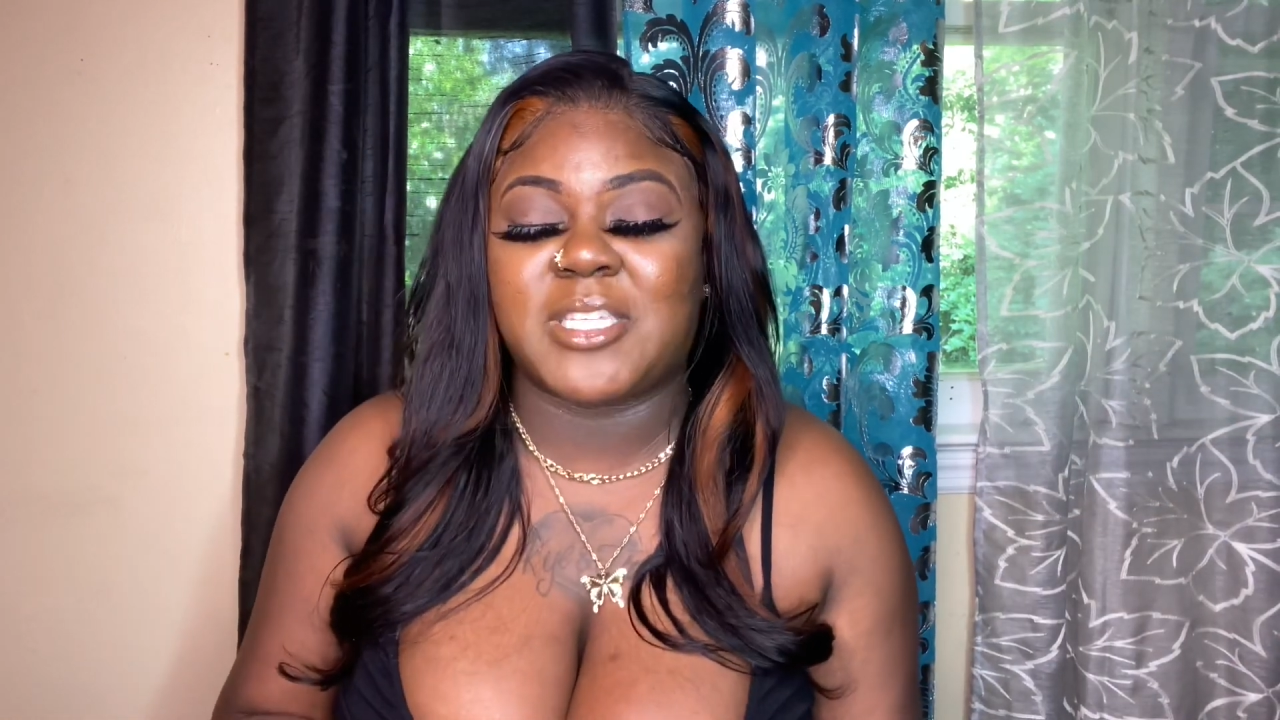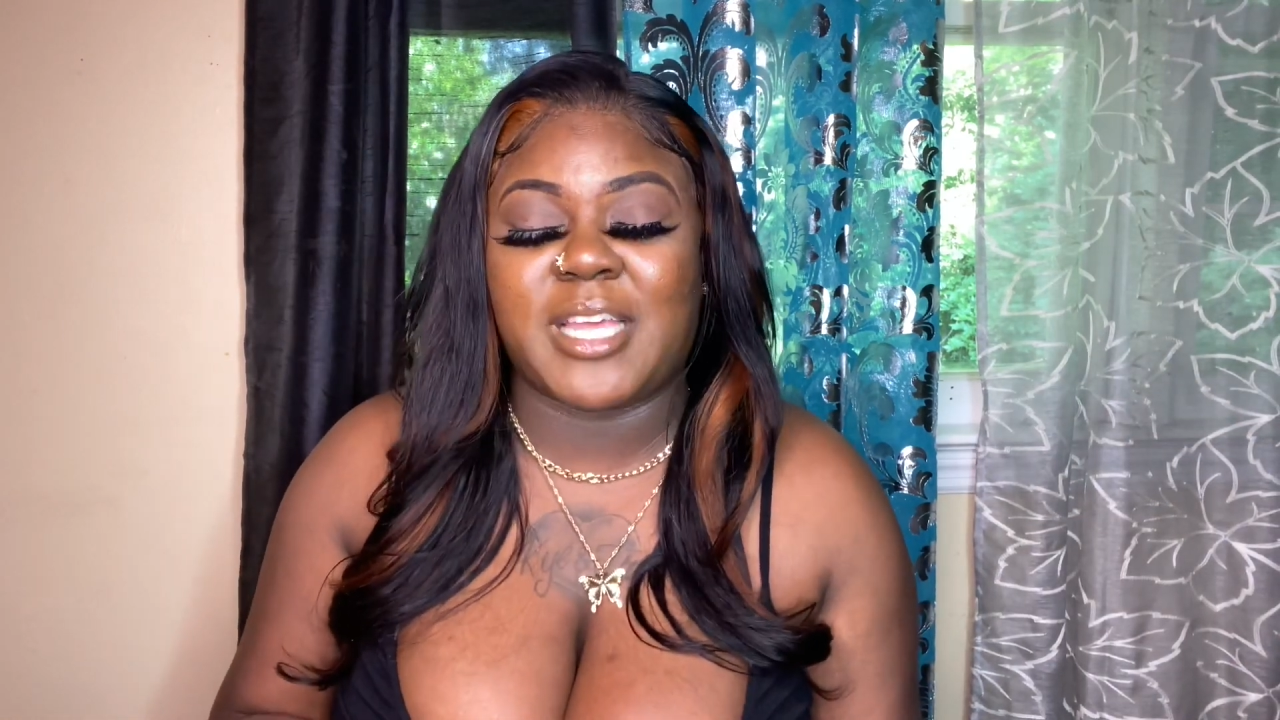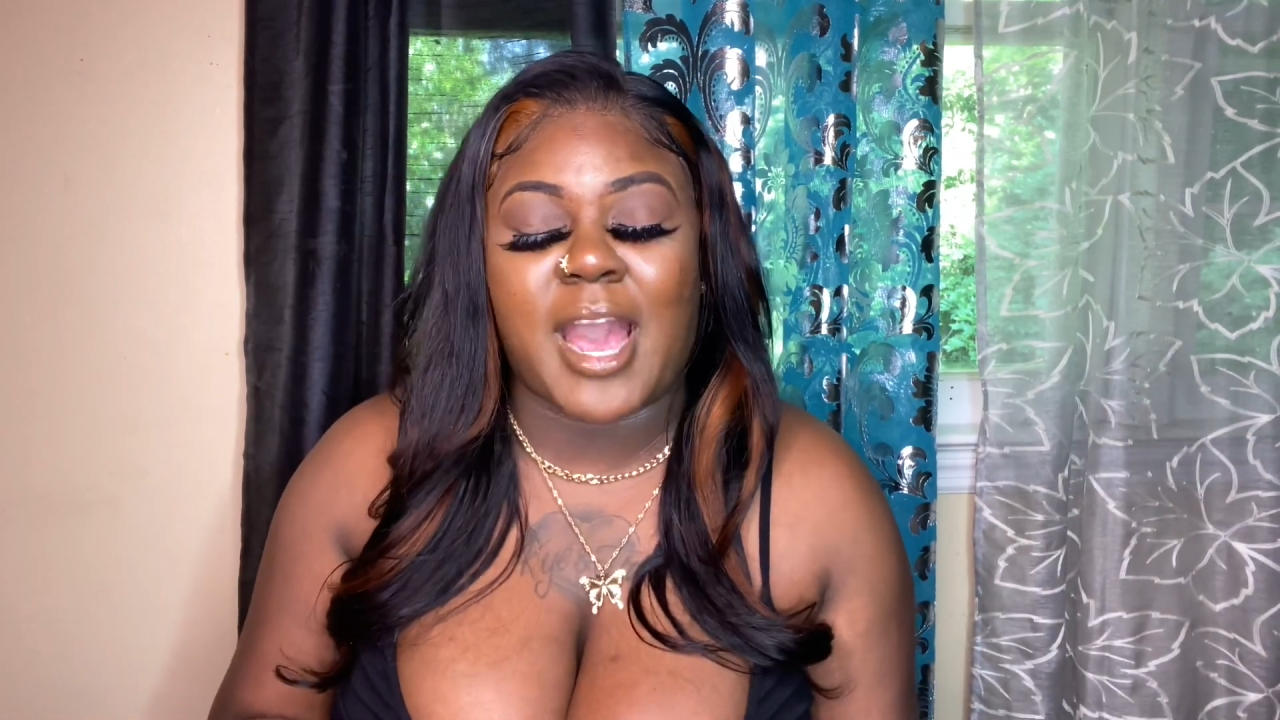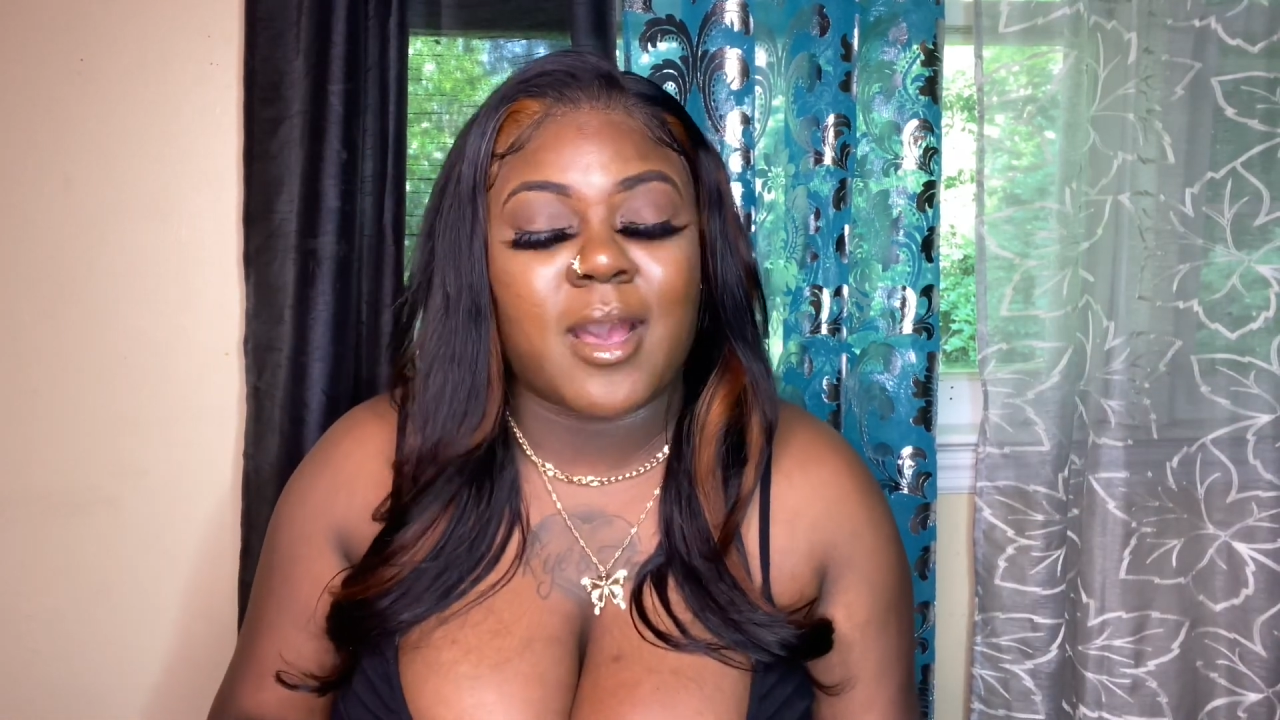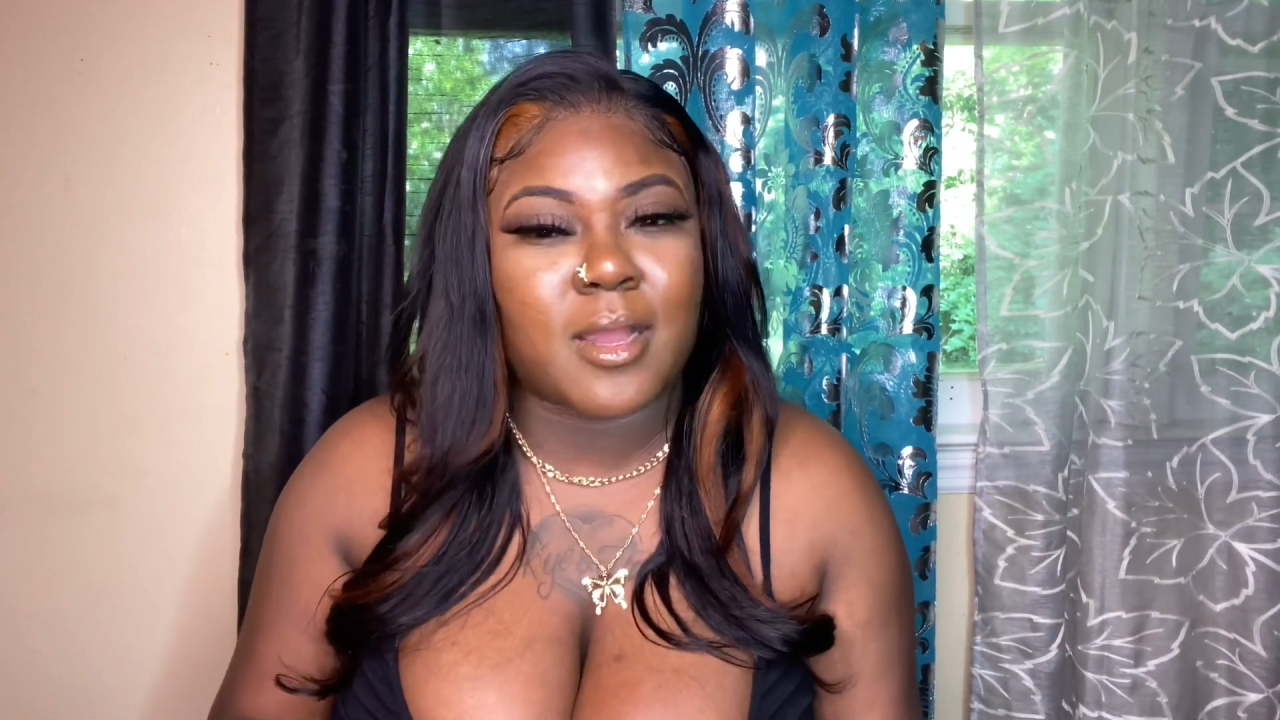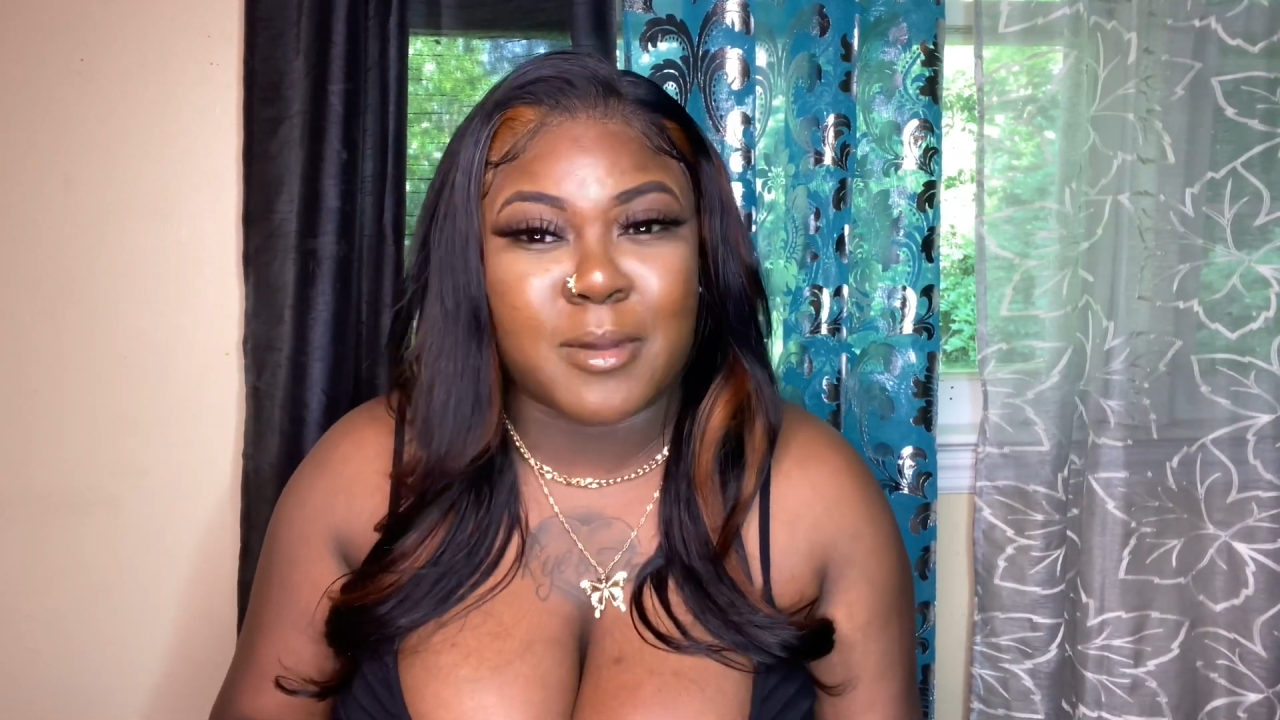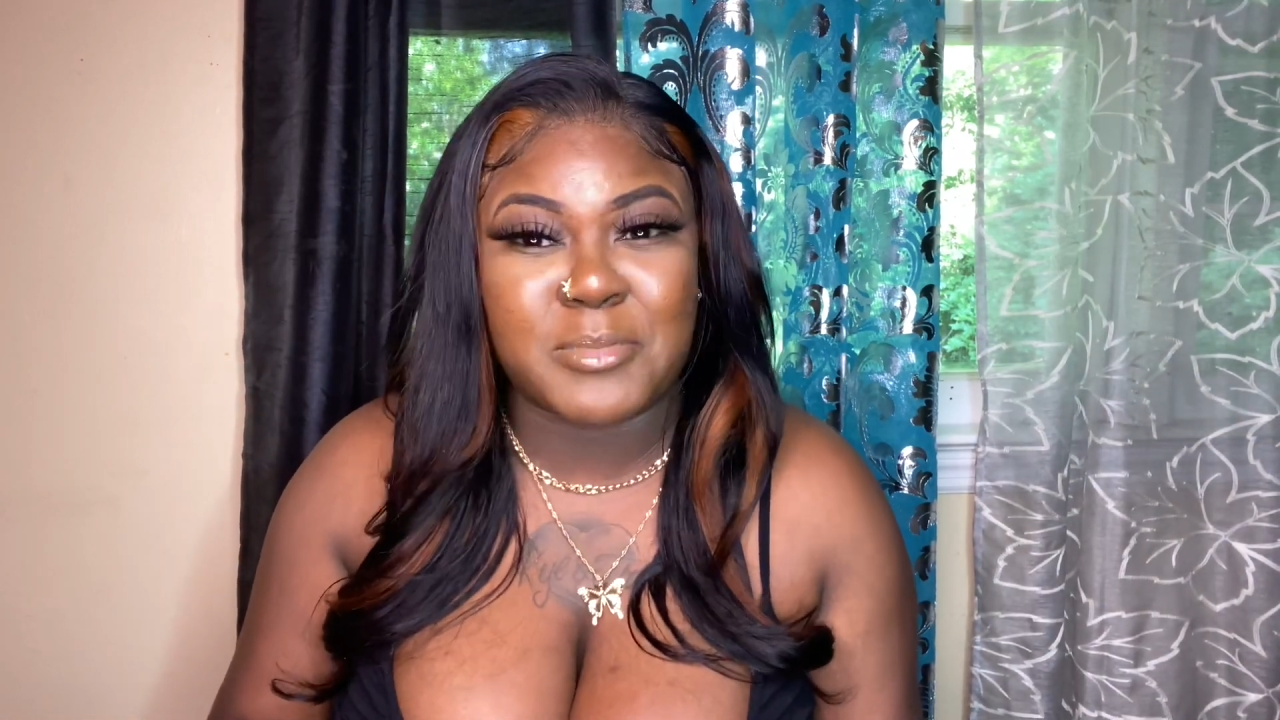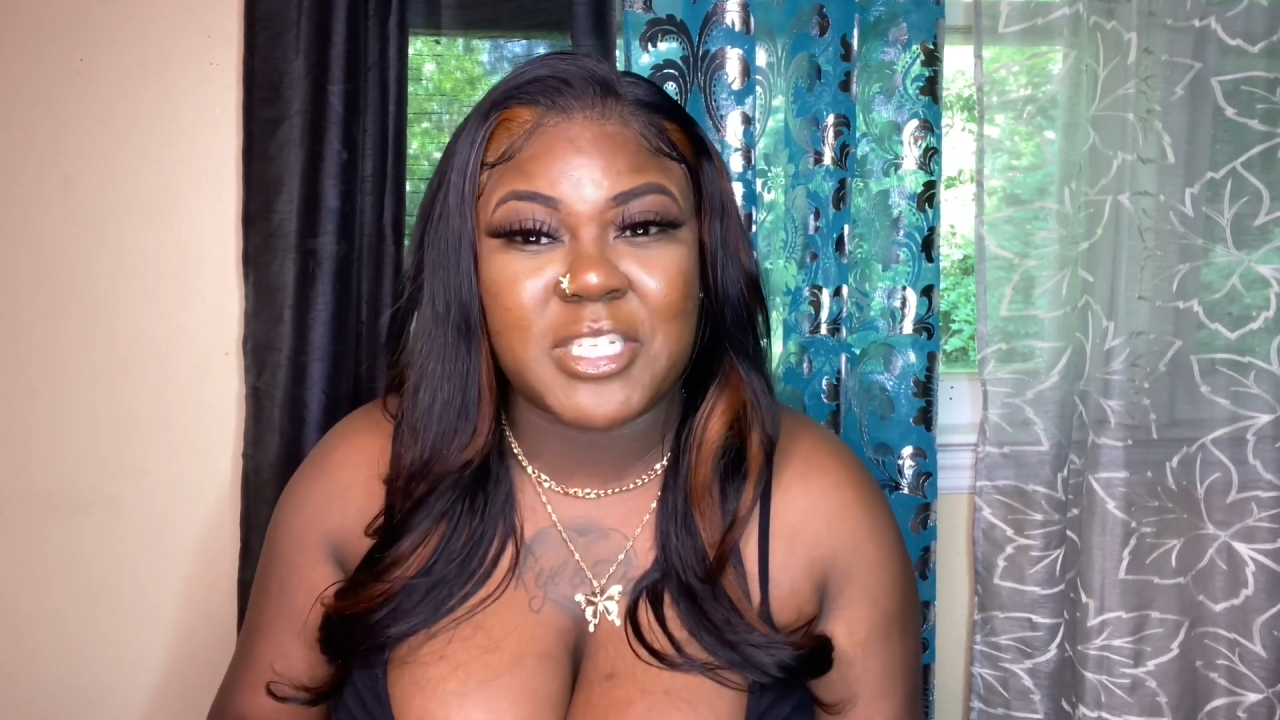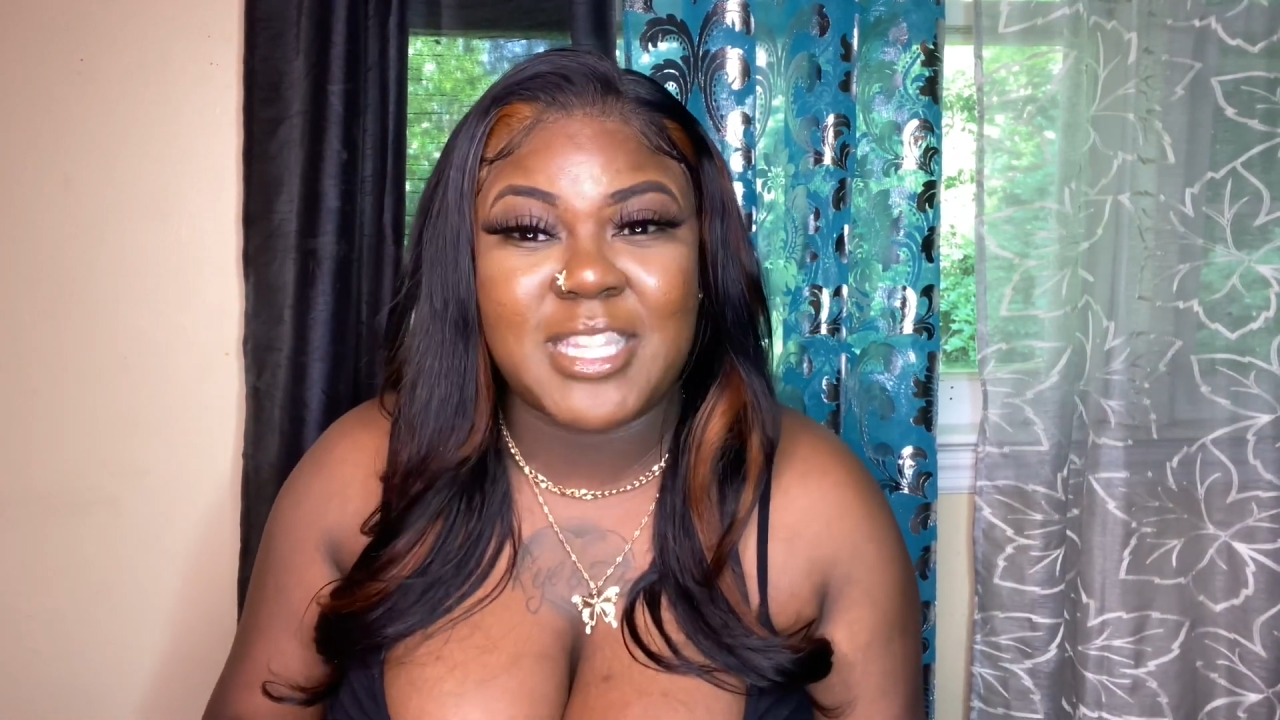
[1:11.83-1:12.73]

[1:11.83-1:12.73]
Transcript: see how I accomplished